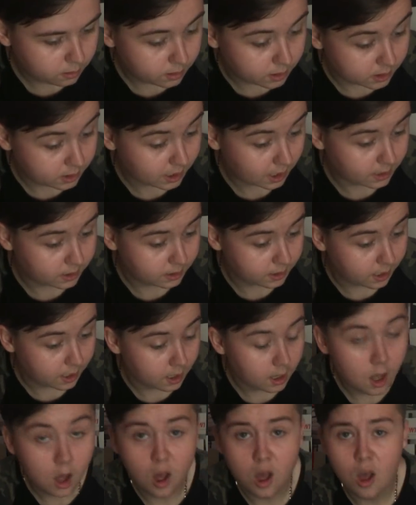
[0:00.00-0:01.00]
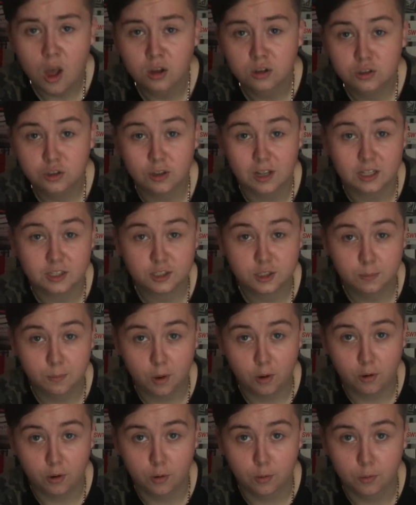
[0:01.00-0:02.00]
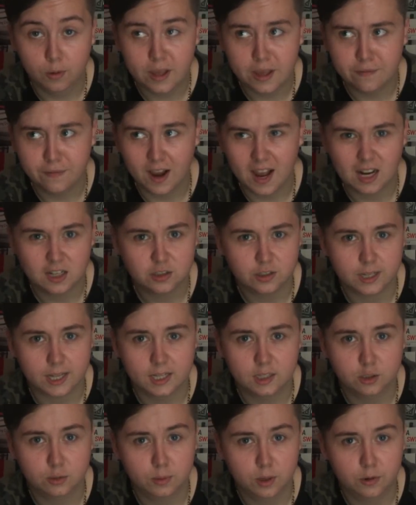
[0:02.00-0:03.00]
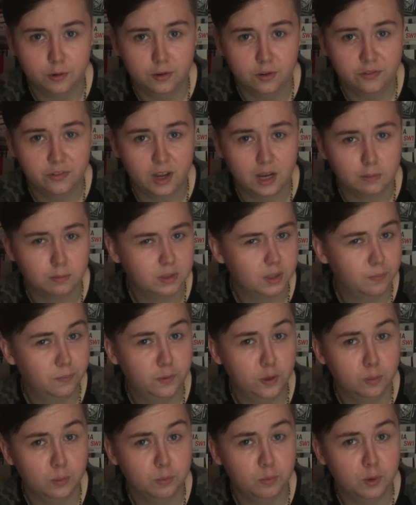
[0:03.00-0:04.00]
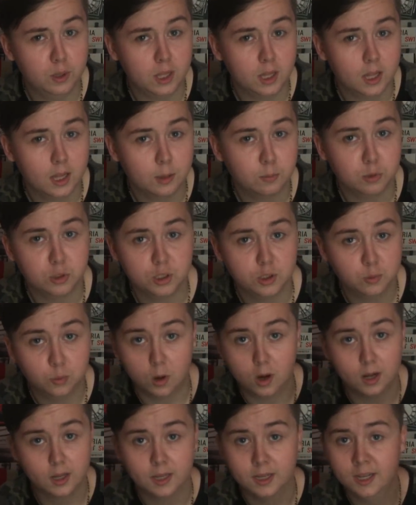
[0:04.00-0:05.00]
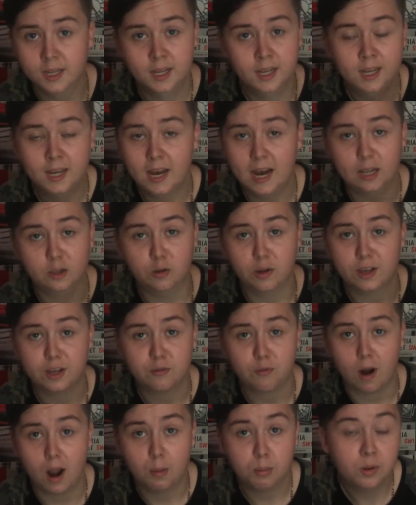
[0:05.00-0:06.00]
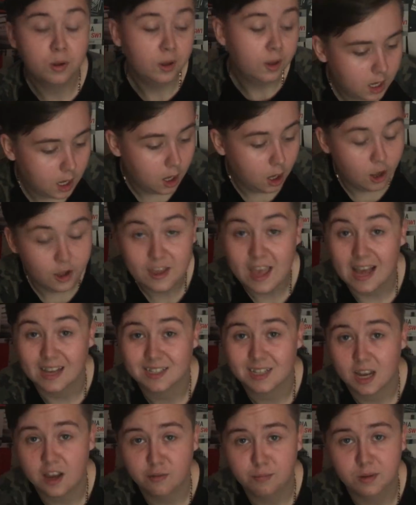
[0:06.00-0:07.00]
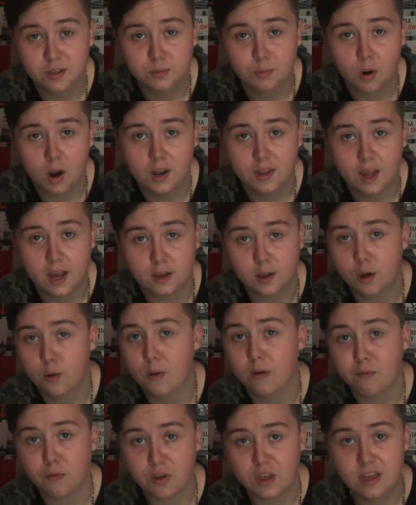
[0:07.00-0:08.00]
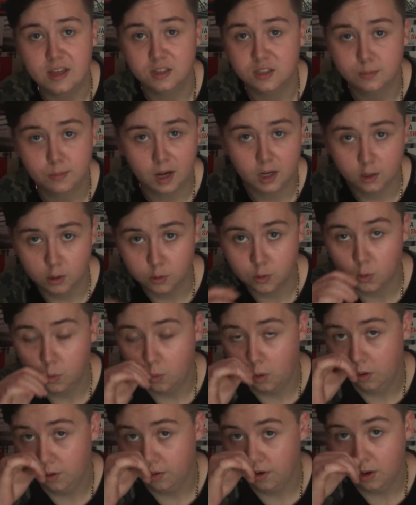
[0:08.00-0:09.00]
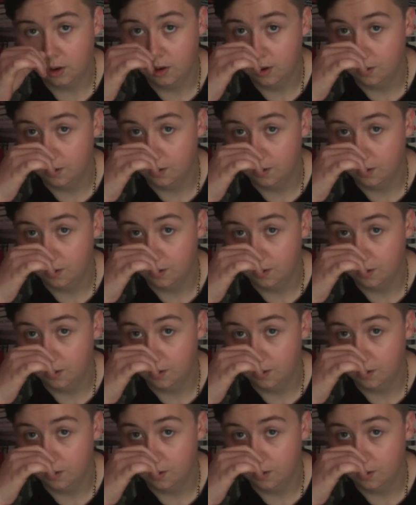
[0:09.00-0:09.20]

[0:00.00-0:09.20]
is Saturday. So that's tomorrow if I actually get this uploaded on time because I'm filming really late, which is why I look like crap. Yes, I have been to Pride. I go every year to my local one